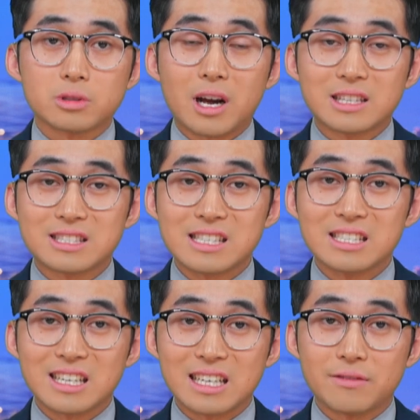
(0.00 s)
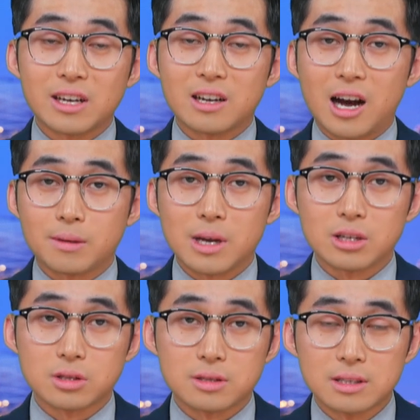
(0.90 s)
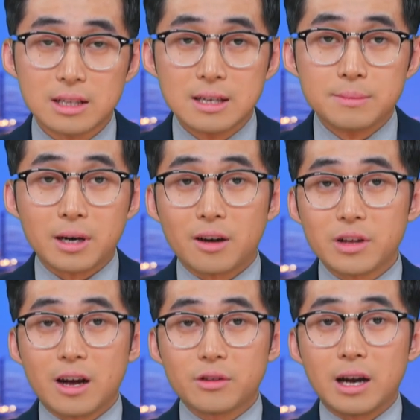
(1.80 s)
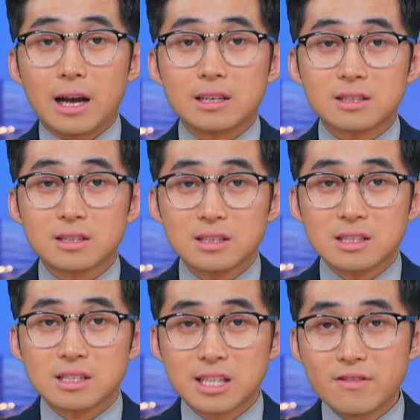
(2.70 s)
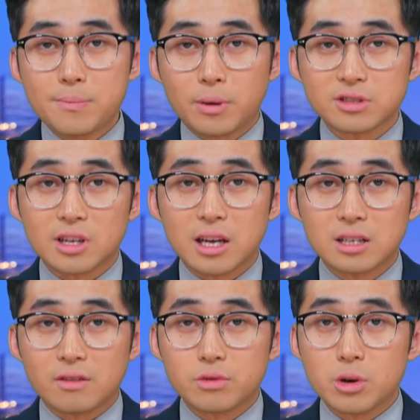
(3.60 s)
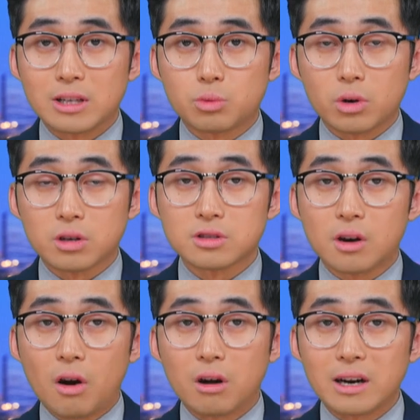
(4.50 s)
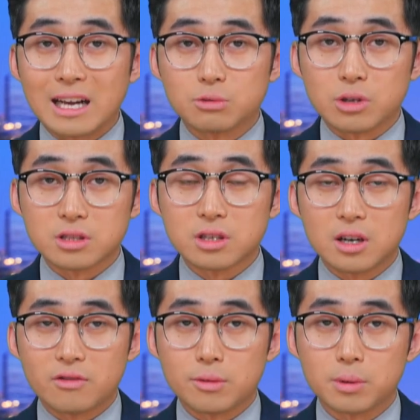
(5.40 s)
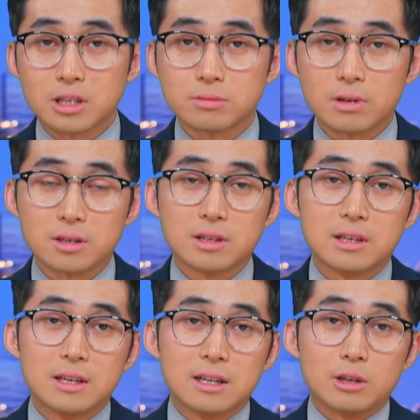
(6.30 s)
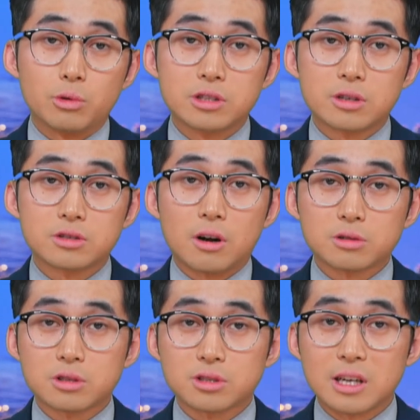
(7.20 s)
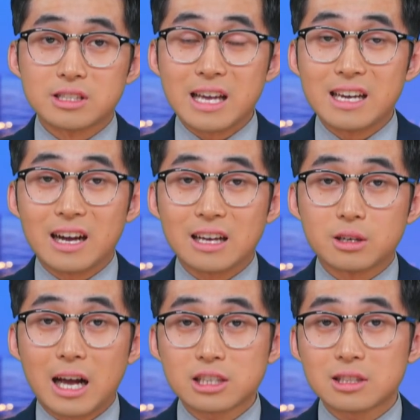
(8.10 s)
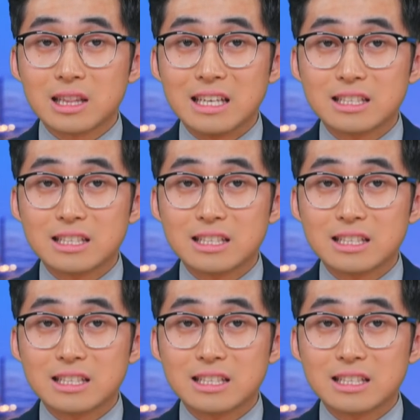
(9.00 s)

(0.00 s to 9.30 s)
will not see significant automation. But on the other hand, 7% of U.S. workers are at risk of replacement. The research also says AI could actually